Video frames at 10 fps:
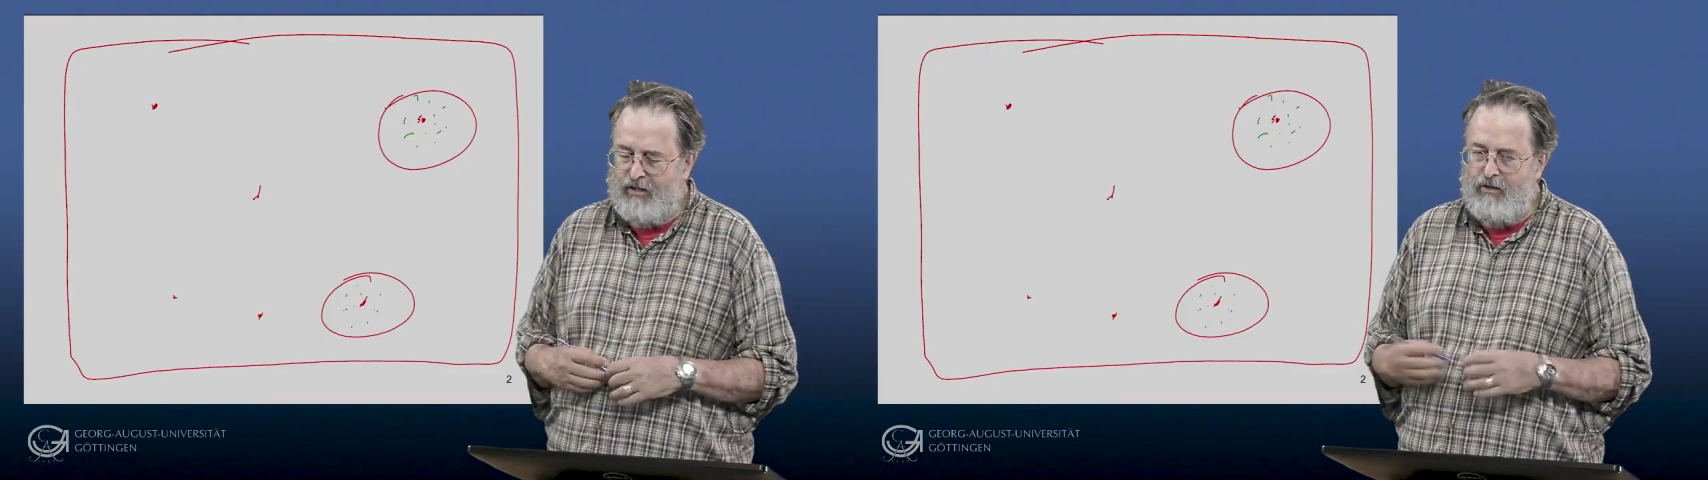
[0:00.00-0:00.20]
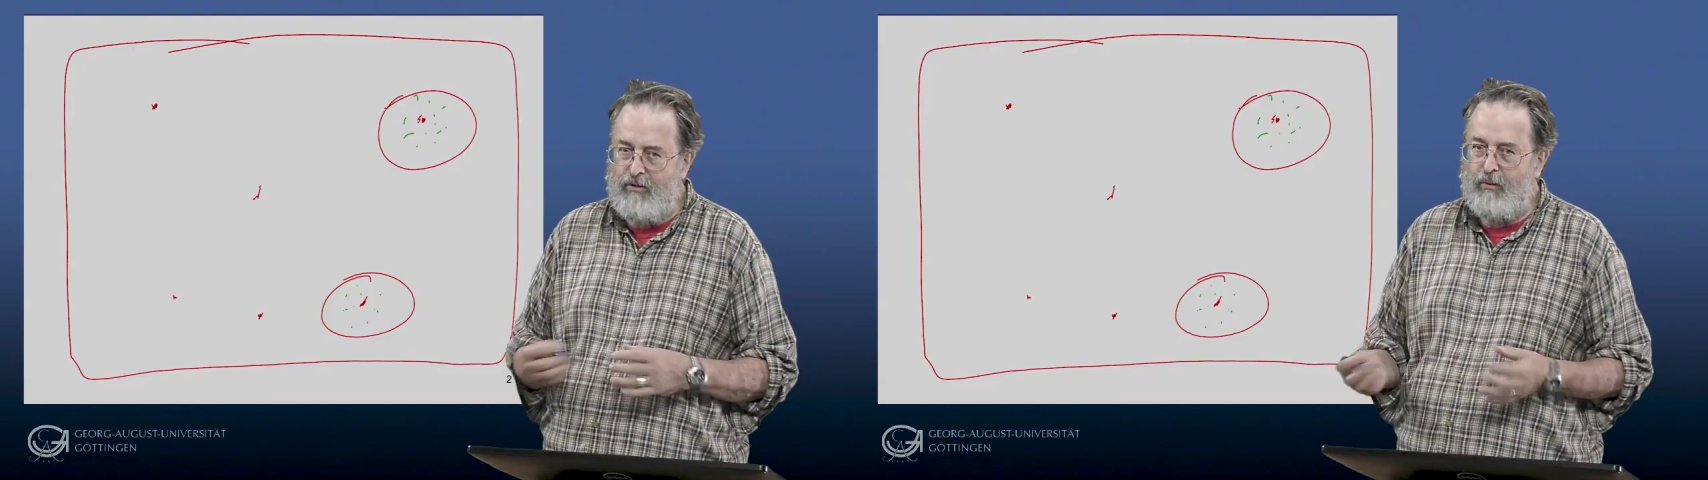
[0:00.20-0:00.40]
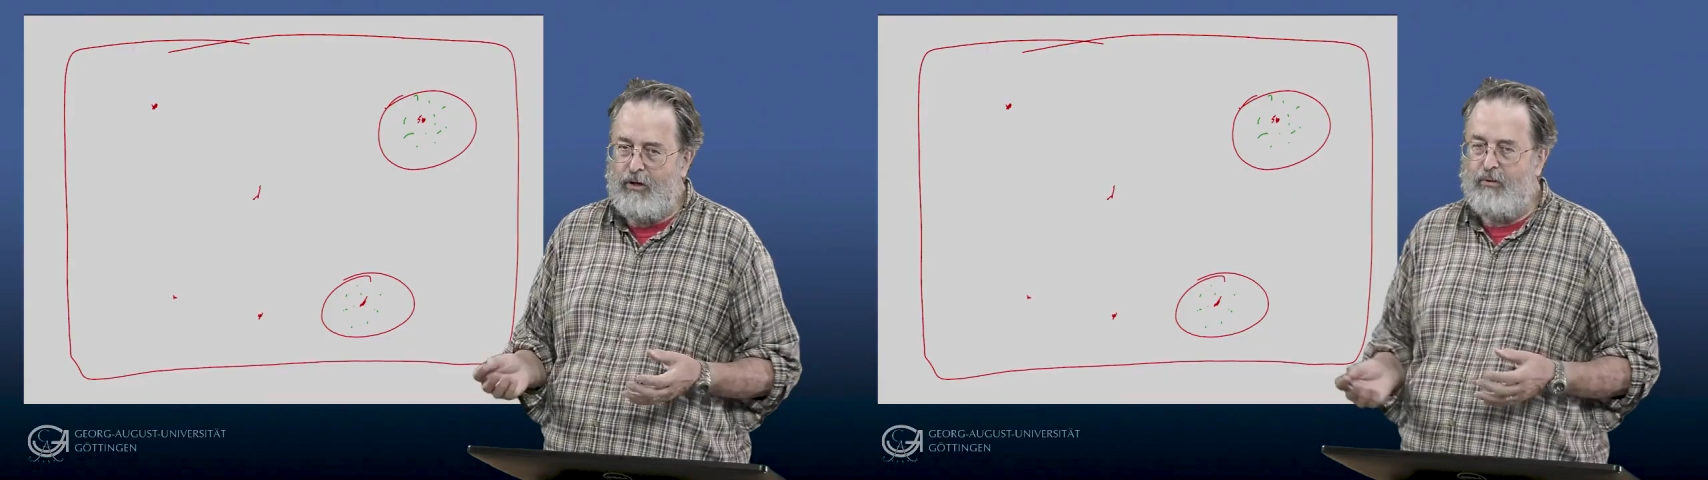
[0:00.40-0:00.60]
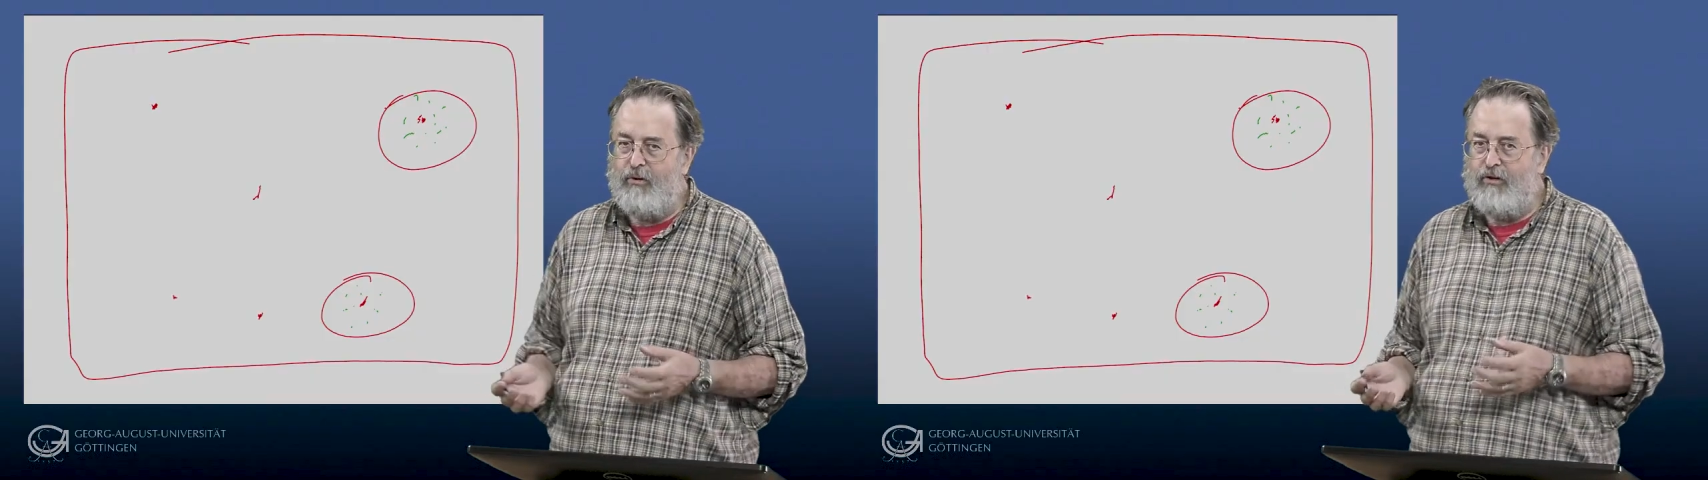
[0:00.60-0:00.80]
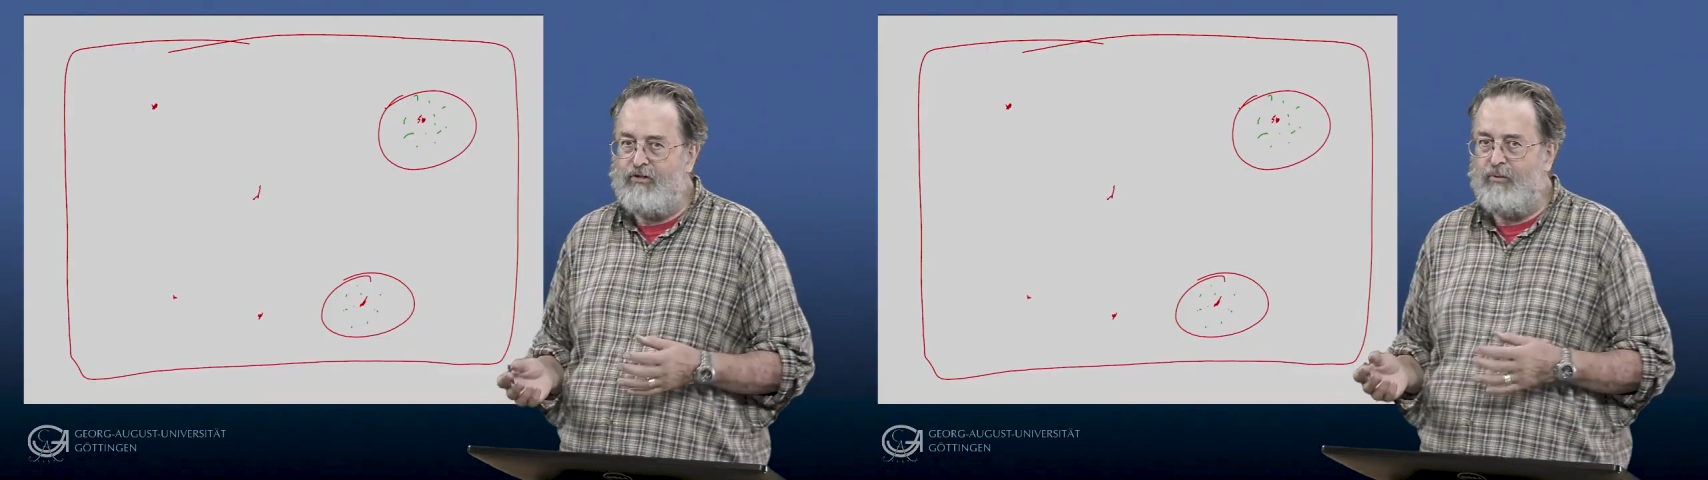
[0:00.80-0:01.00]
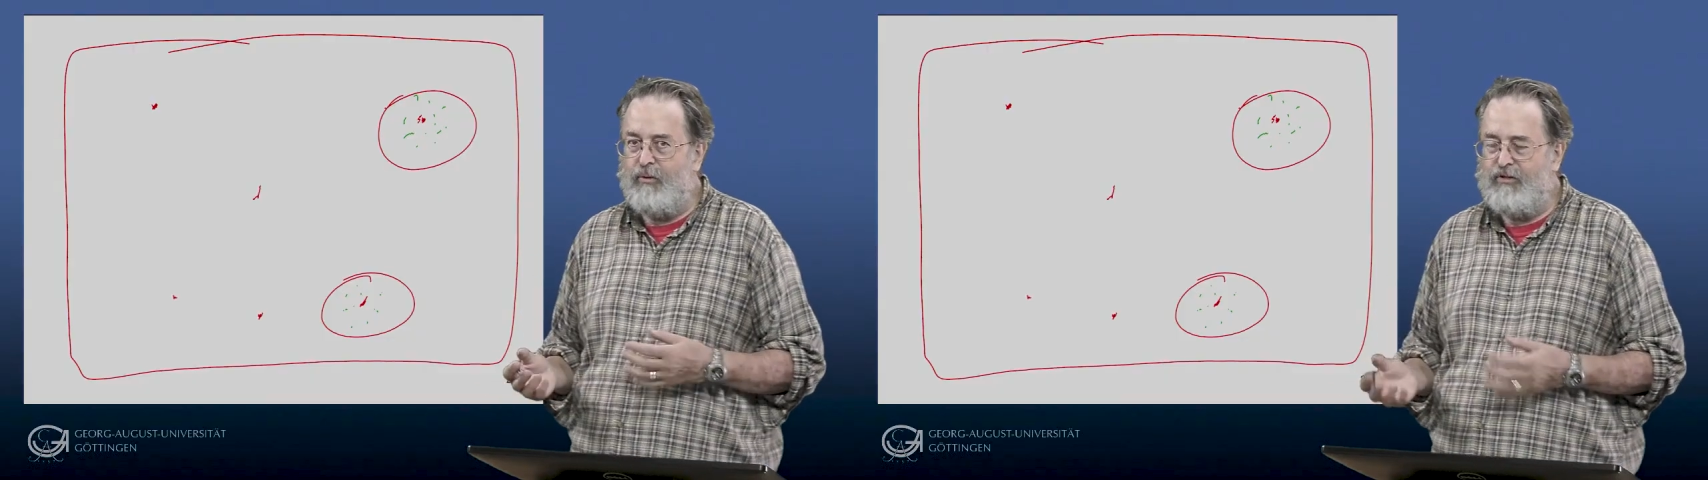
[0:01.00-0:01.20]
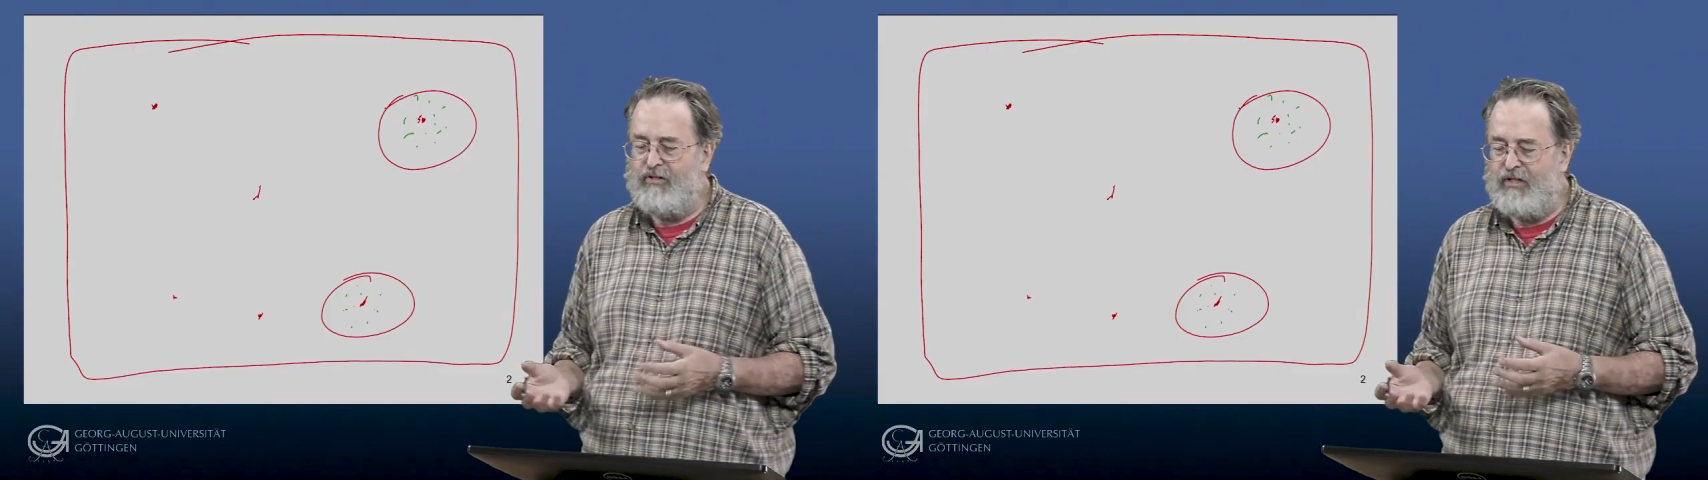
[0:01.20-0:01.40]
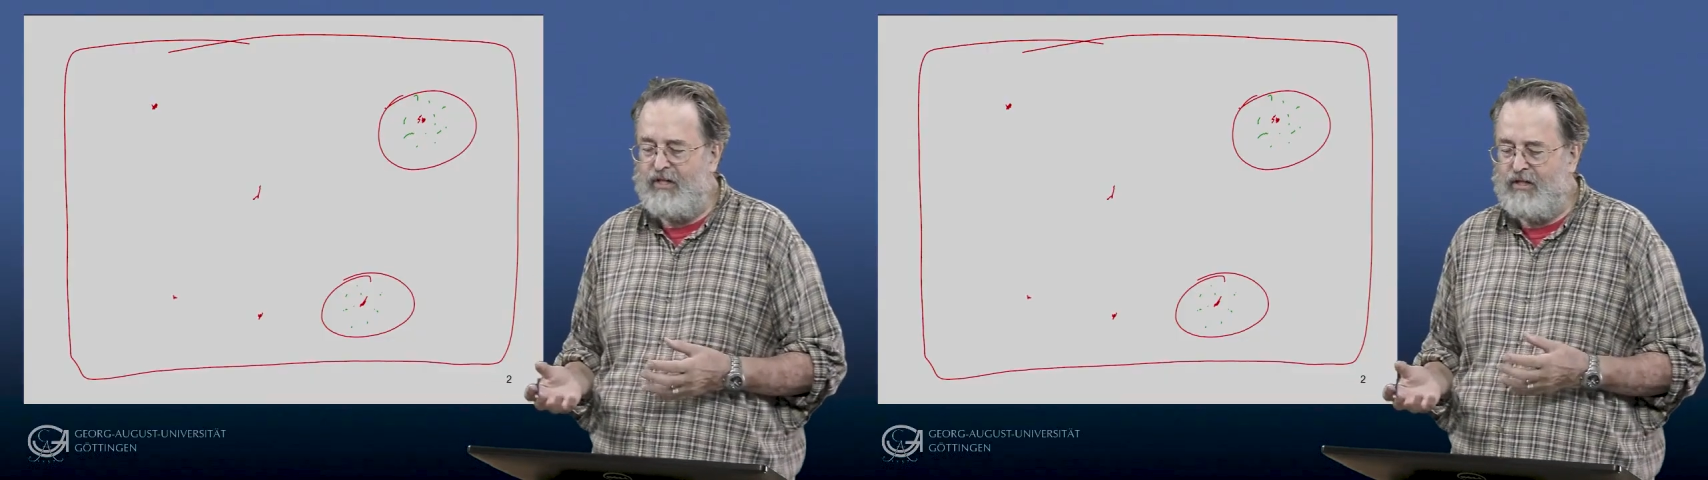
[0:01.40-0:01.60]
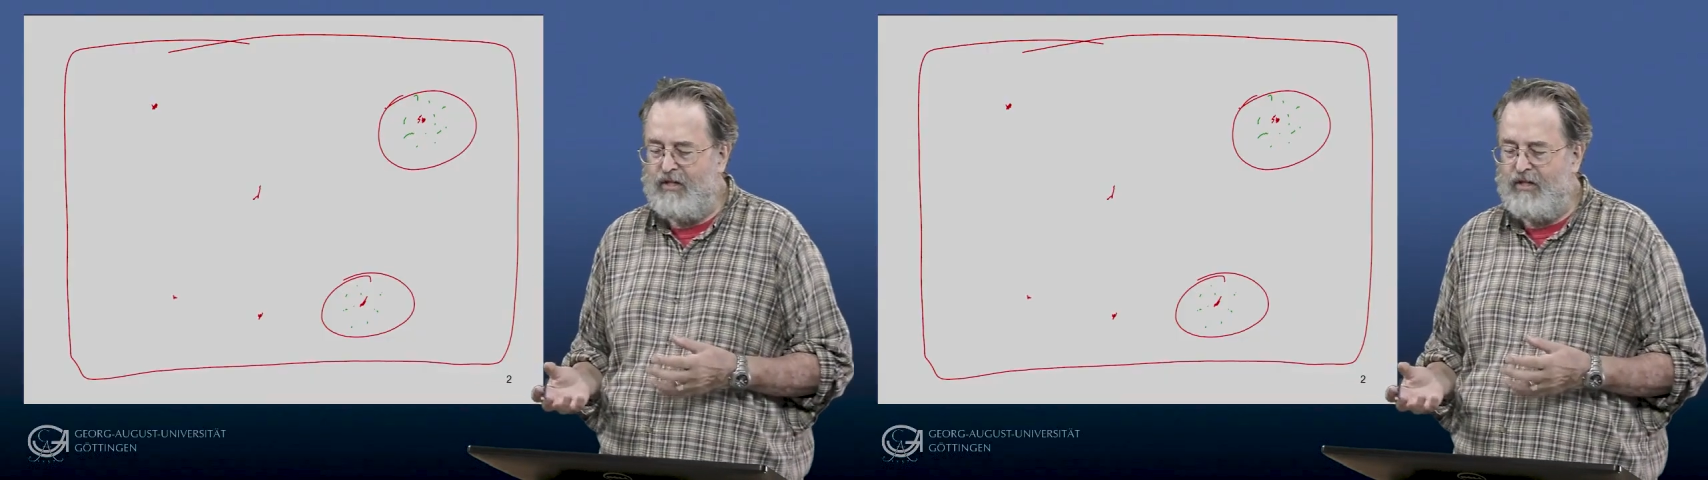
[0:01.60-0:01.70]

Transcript: the new recruits, we would see